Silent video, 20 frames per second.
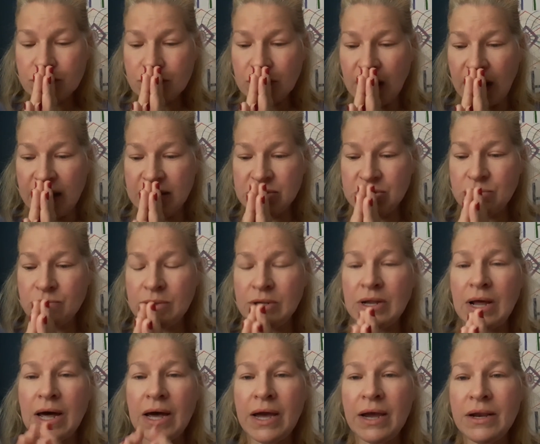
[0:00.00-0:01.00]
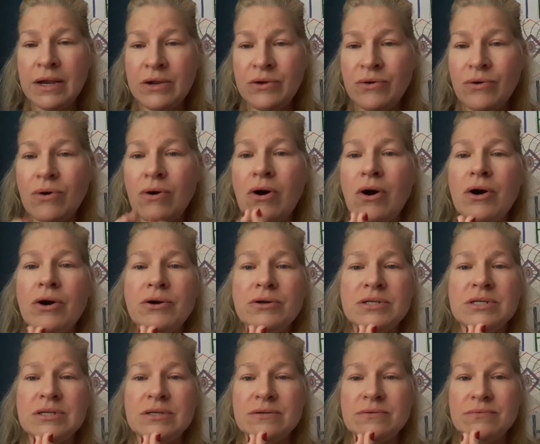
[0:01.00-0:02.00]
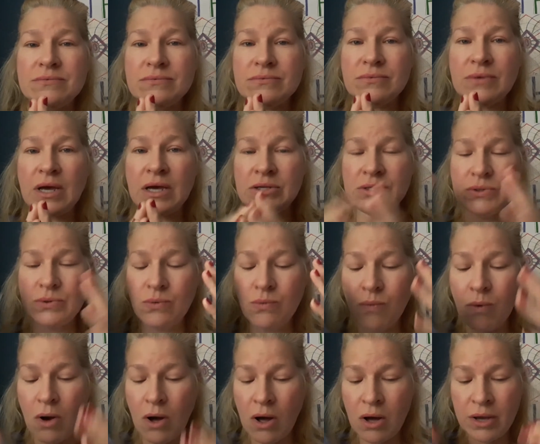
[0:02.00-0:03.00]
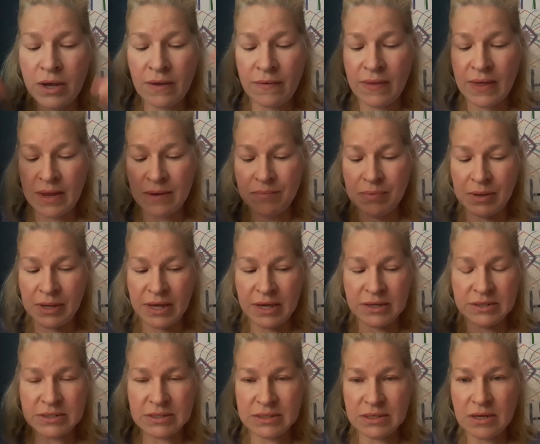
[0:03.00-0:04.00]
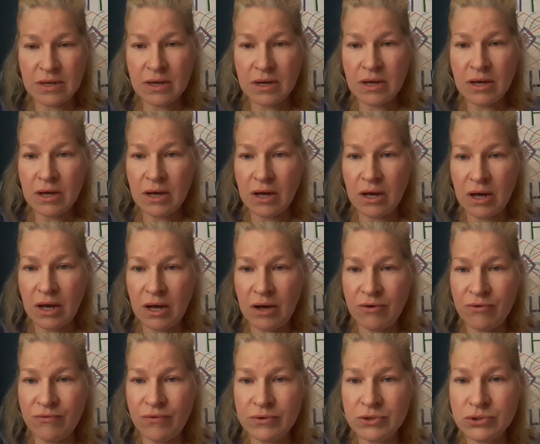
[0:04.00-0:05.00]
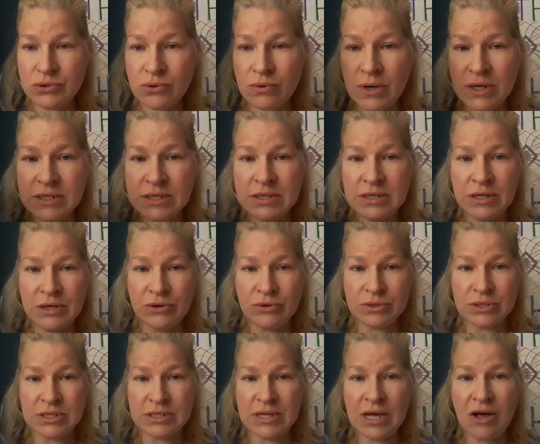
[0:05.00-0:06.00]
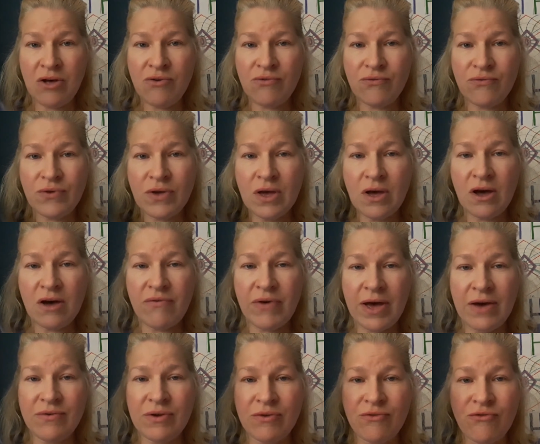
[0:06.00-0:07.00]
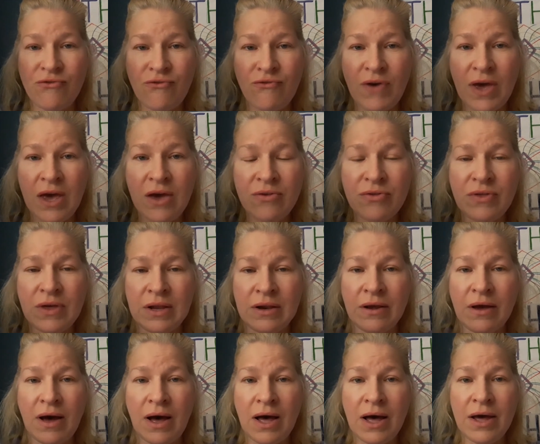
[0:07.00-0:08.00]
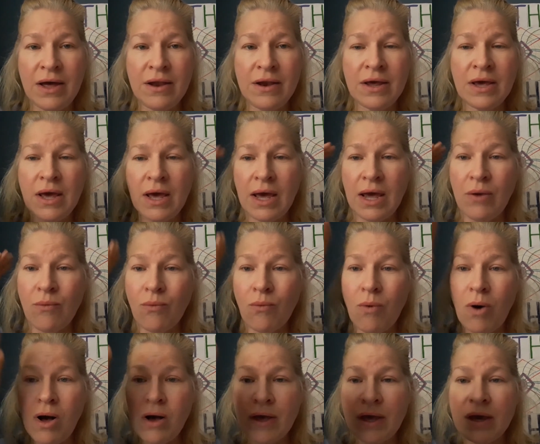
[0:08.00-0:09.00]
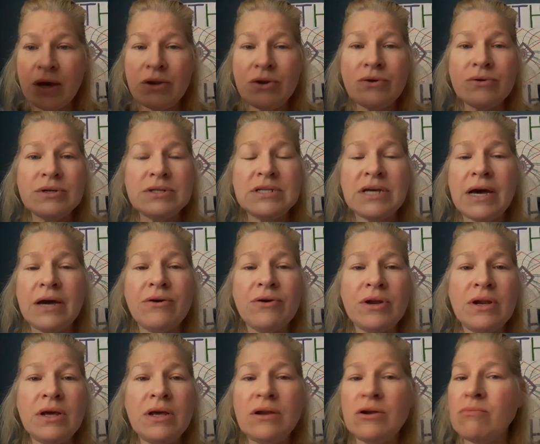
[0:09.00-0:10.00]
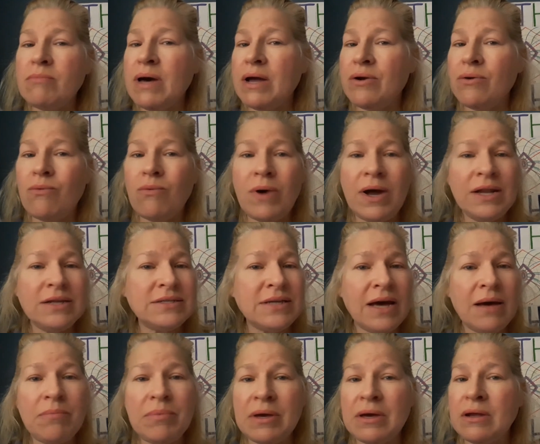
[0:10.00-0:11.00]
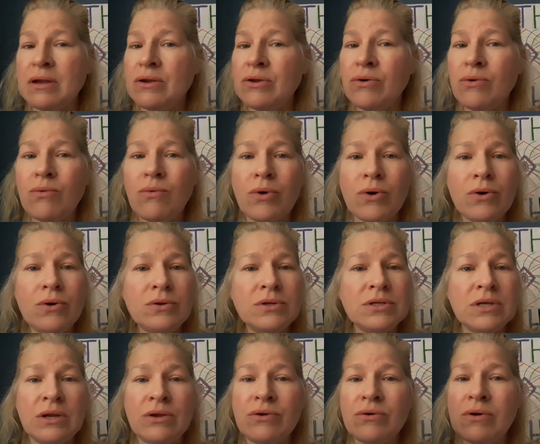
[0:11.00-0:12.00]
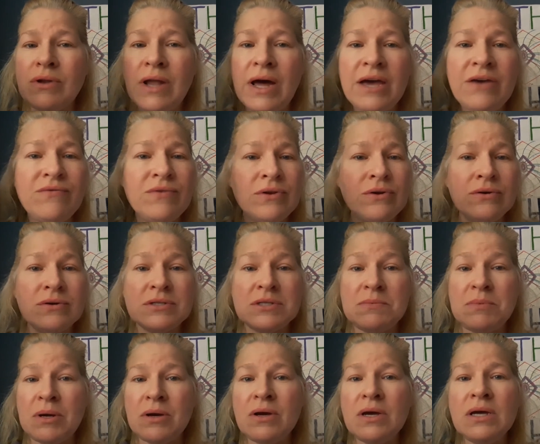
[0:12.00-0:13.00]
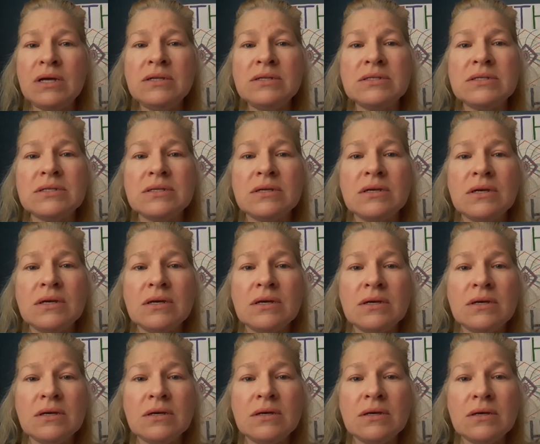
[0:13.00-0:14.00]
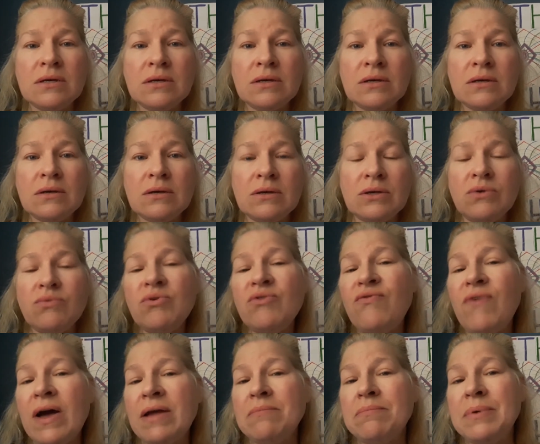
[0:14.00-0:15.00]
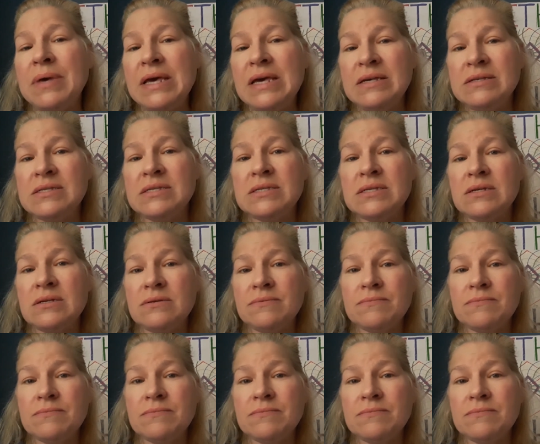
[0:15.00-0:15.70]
As you align in your heart, as you walk in that place of trusting yourself, of having faith in God, and walking in your integrity, no matter what is happening in your world, in your life, in your experience, you will find peace.